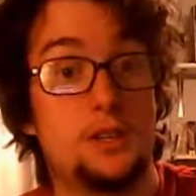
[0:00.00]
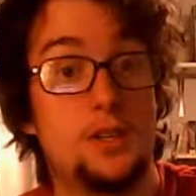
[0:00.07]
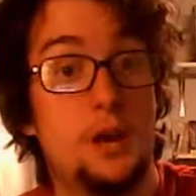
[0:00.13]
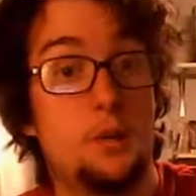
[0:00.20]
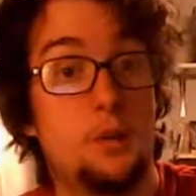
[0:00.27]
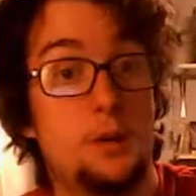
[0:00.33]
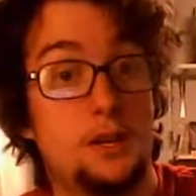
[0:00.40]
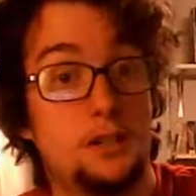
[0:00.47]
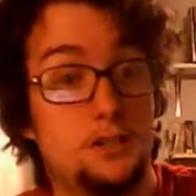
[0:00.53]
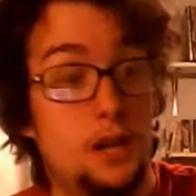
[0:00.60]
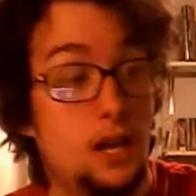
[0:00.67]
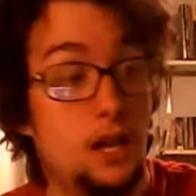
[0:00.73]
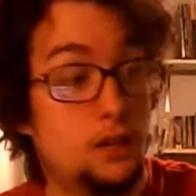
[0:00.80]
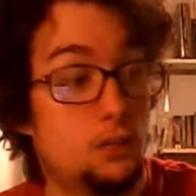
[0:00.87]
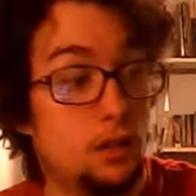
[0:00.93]
that when it's
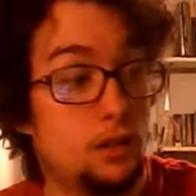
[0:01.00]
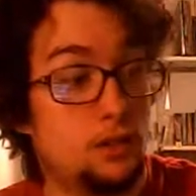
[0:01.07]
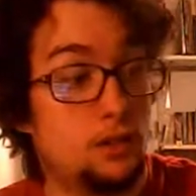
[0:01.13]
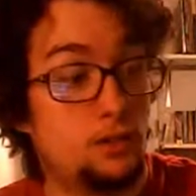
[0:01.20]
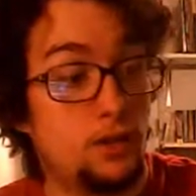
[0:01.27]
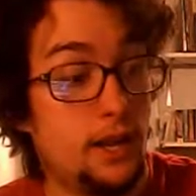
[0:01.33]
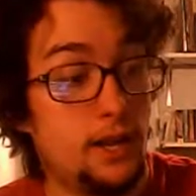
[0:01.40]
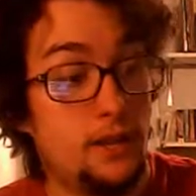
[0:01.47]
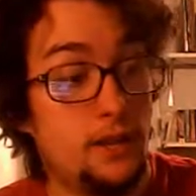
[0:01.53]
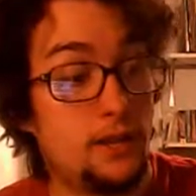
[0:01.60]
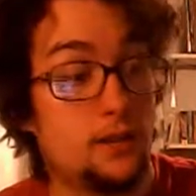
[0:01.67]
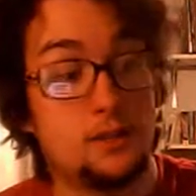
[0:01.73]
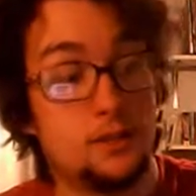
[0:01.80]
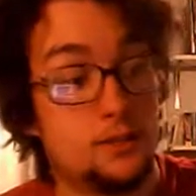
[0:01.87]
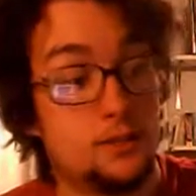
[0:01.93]
done, when it's ready,
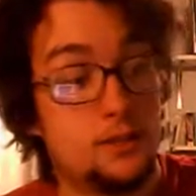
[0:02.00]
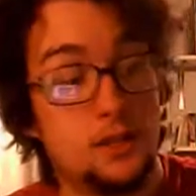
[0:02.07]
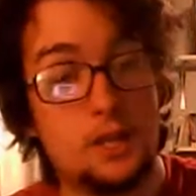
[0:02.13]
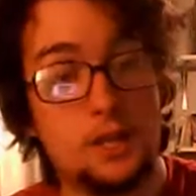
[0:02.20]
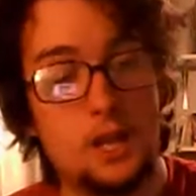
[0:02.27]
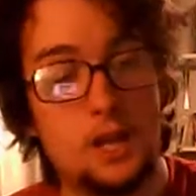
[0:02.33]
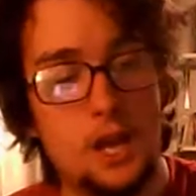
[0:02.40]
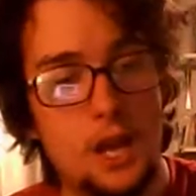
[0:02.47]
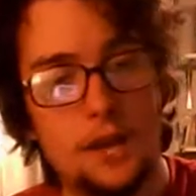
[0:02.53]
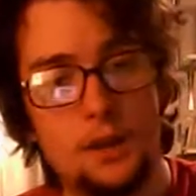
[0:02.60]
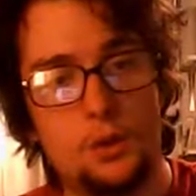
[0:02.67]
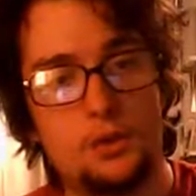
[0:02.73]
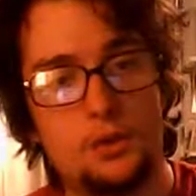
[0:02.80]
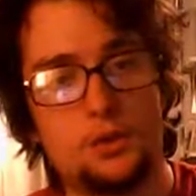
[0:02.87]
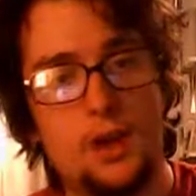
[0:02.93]
because it
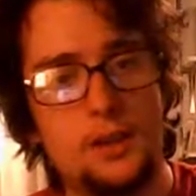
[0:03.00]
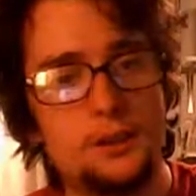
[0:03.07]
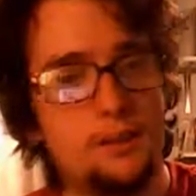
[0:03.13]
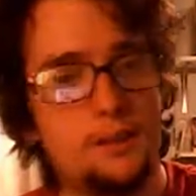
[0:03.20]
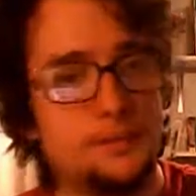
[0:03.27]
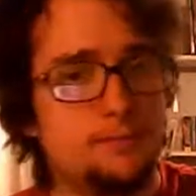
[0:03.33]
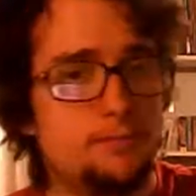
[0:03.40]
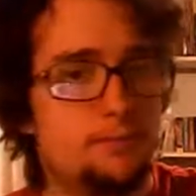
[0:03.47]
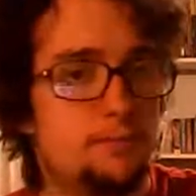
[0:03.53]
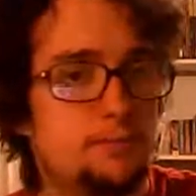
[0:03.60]
looks awesome.